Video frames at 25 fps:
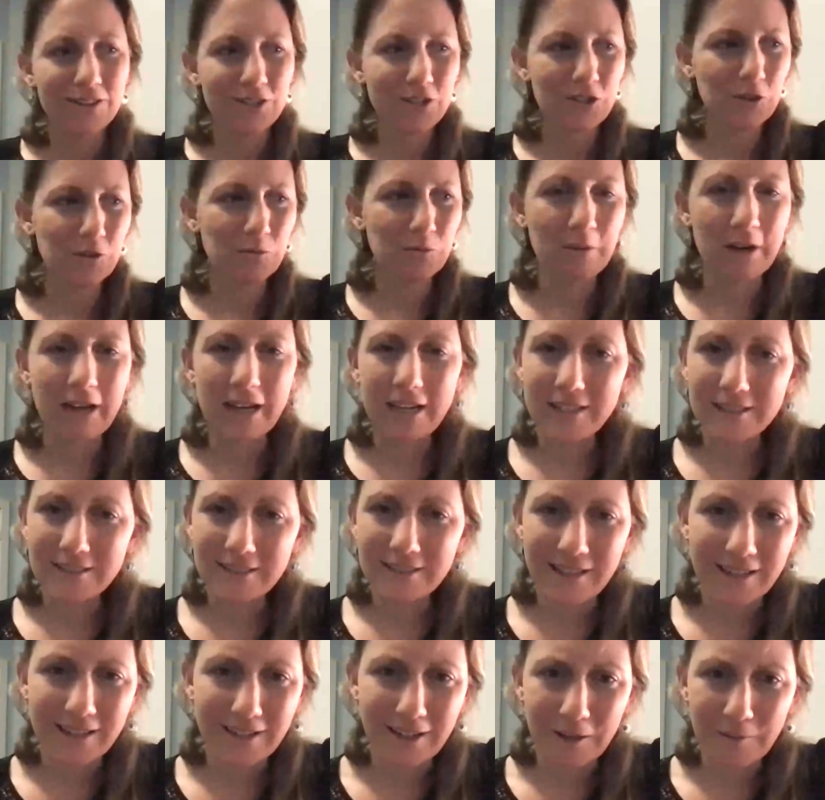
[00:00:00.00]
two mics
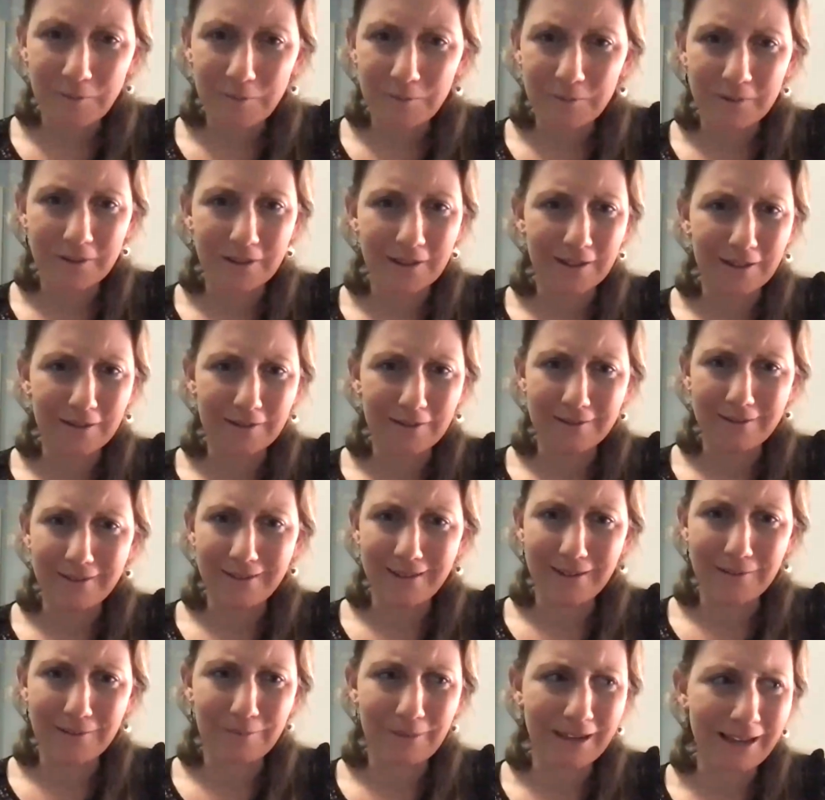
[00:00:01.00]
set up
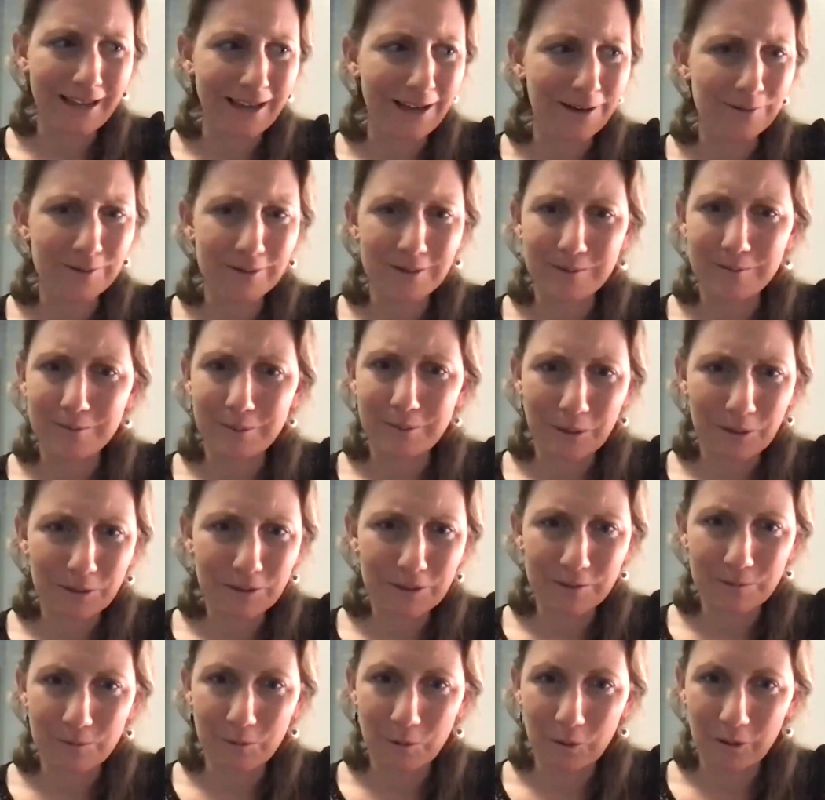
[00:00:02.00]
in my house in
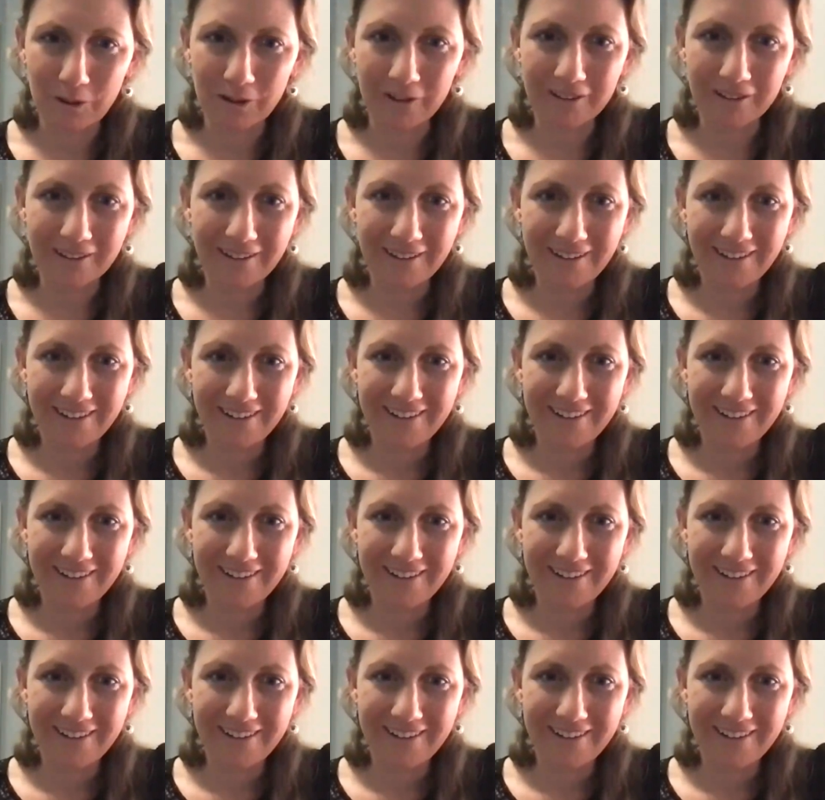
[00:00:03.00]
Baltimore.